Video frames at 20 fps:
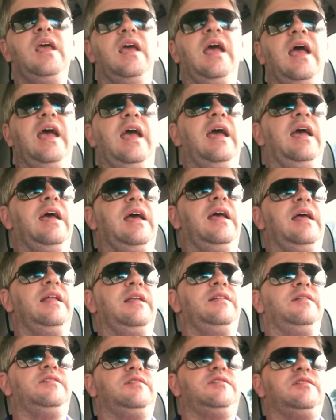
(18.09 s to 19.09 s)

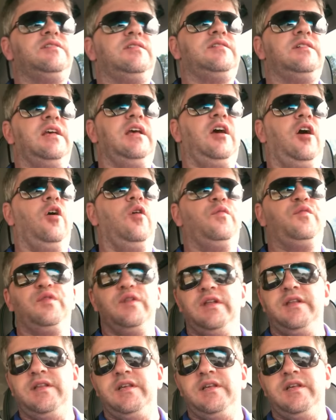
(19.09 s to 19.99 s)
And hopefully,